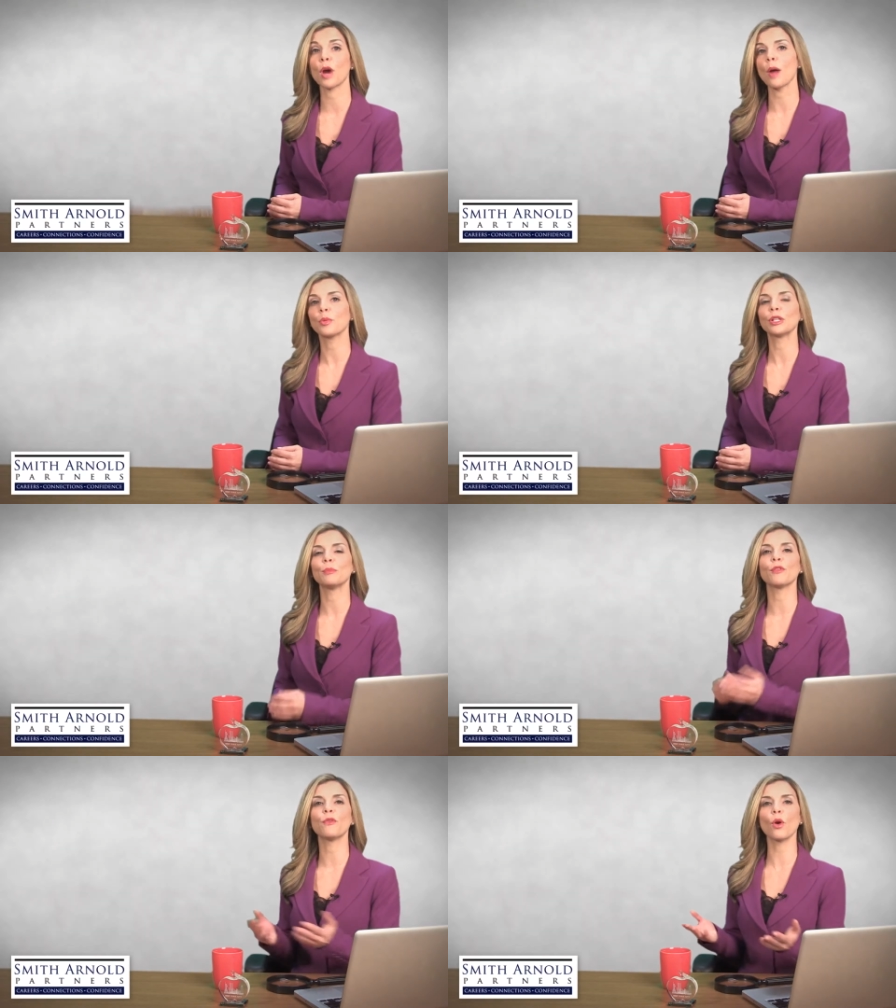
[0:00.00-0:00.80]
properly
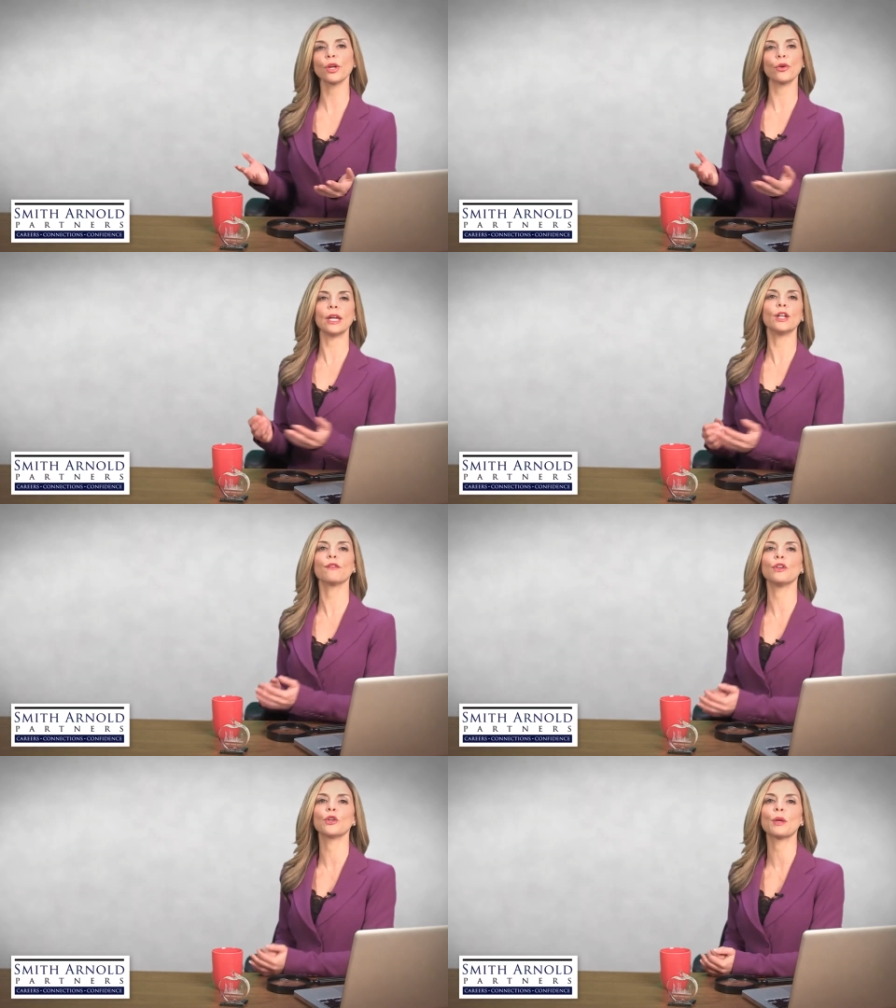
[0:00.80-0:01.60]
before your
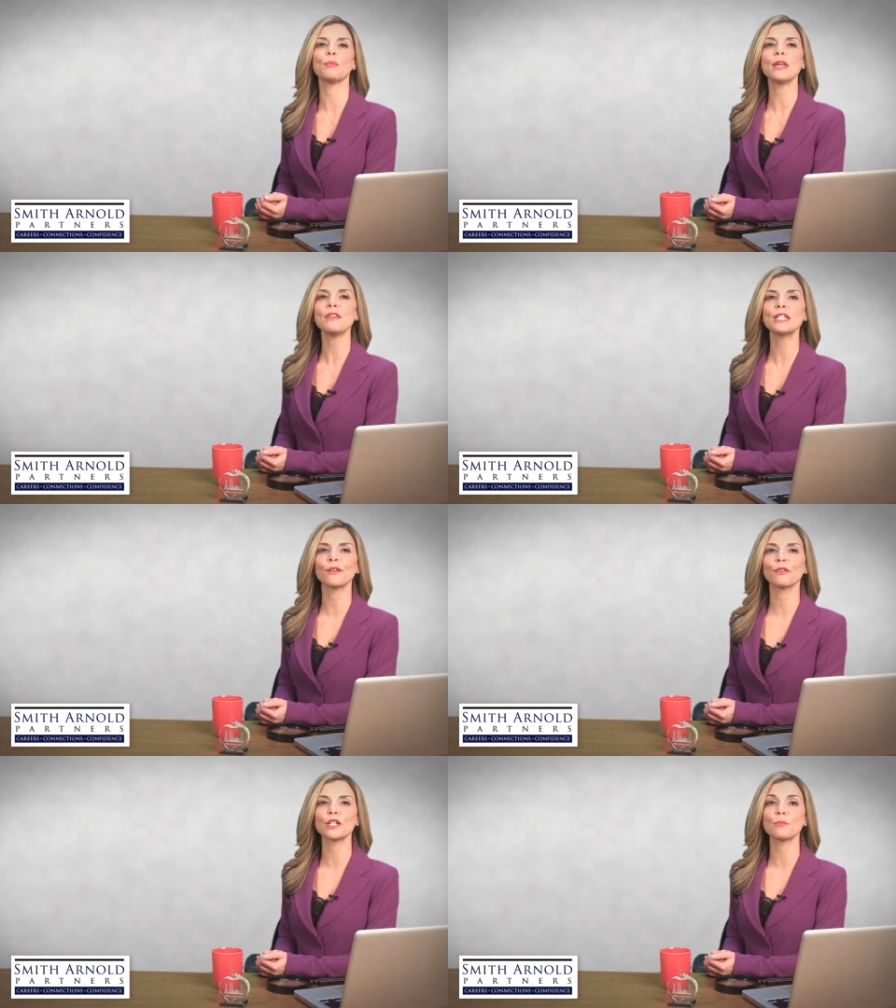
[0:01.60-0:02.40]
interview can be the
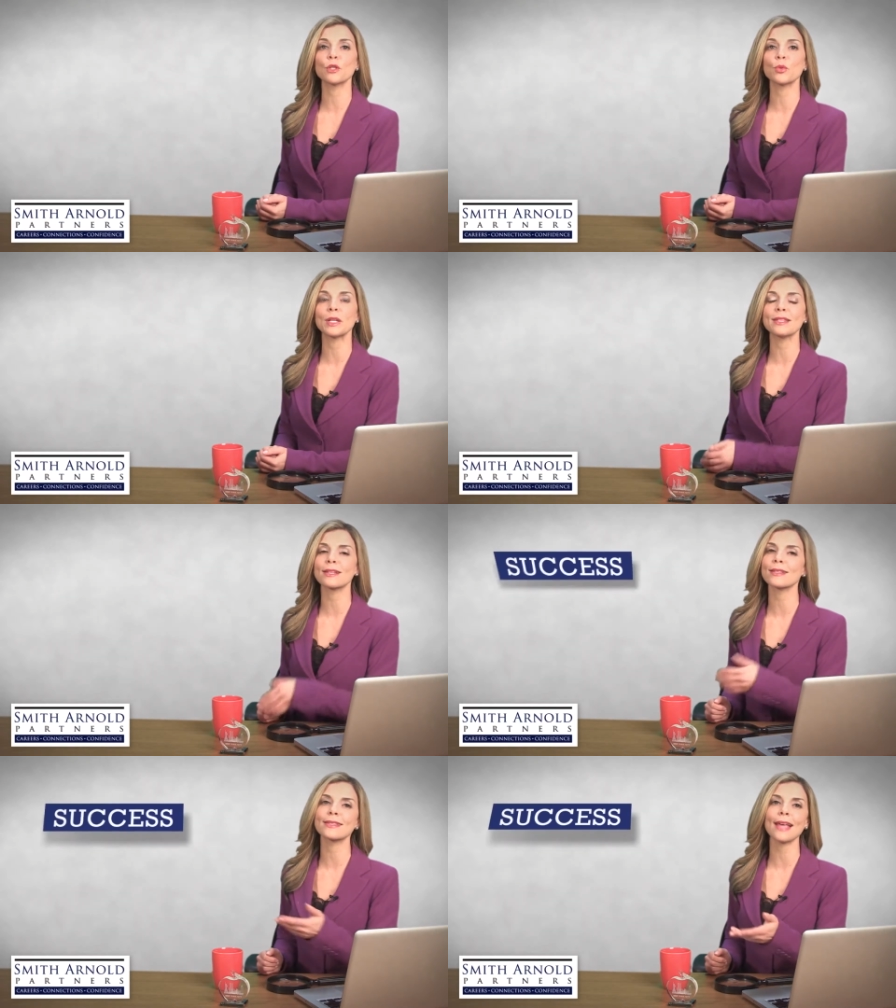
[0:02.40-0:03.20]
difference between
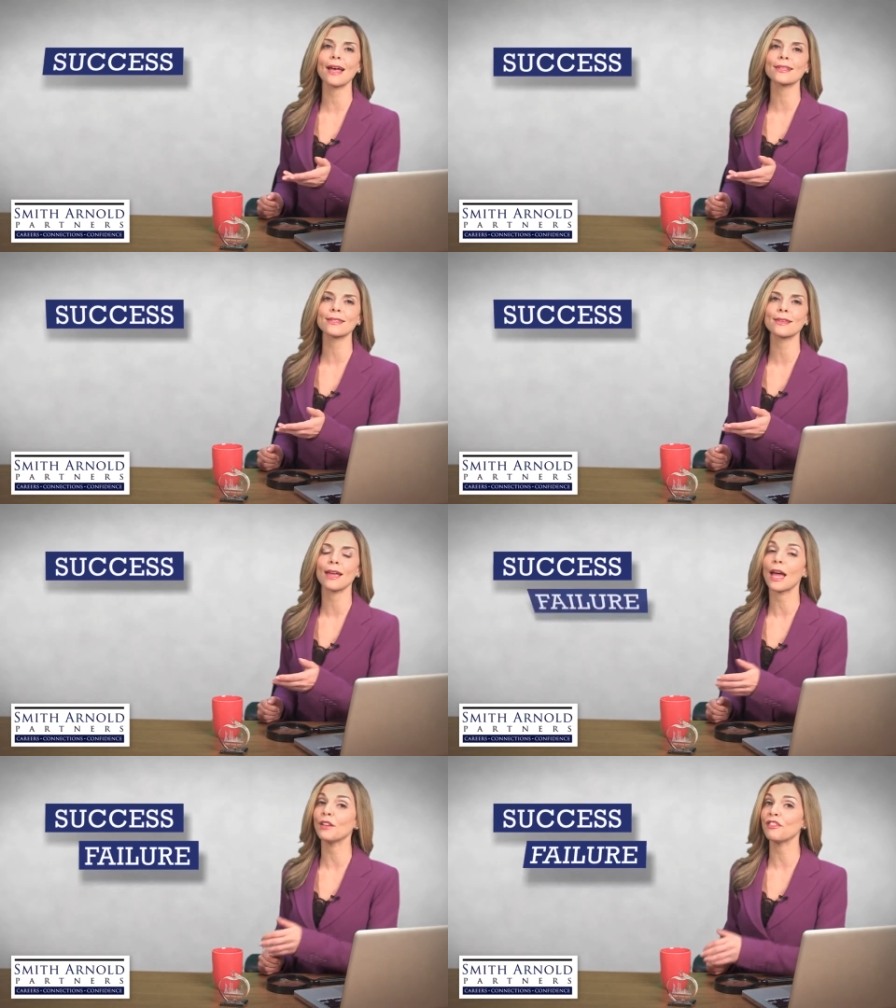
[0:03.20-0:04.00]
success
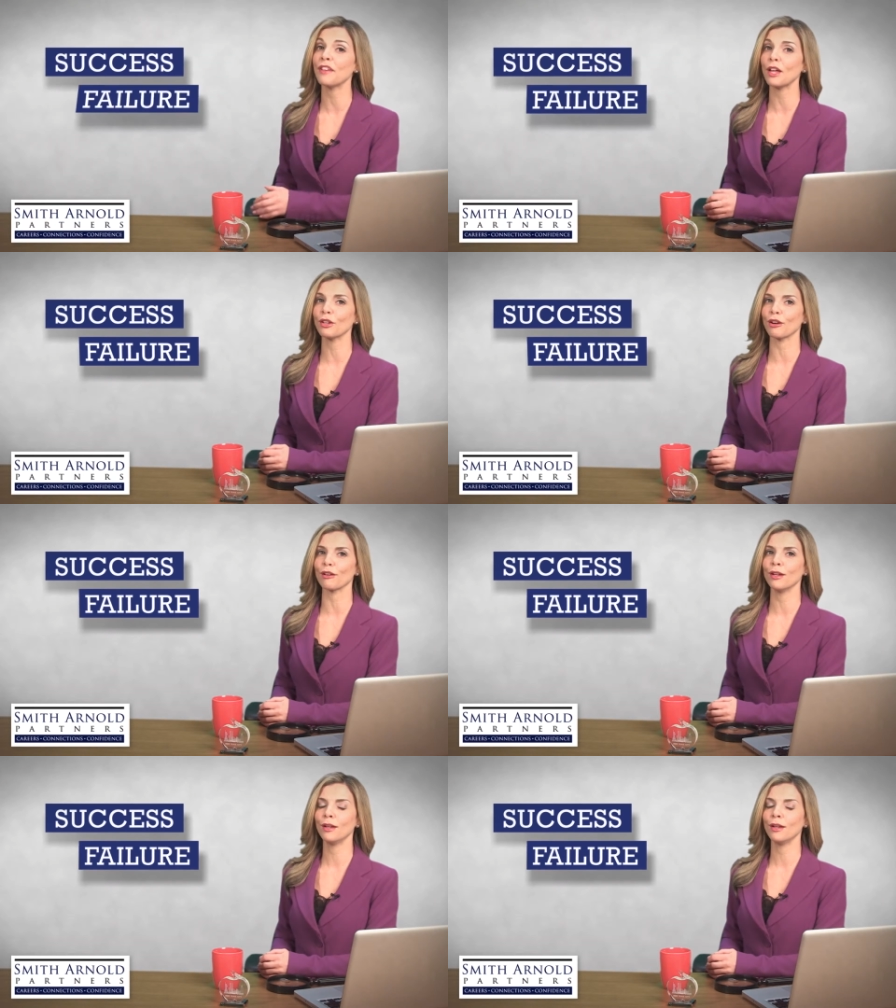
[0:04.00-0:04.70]
and failure.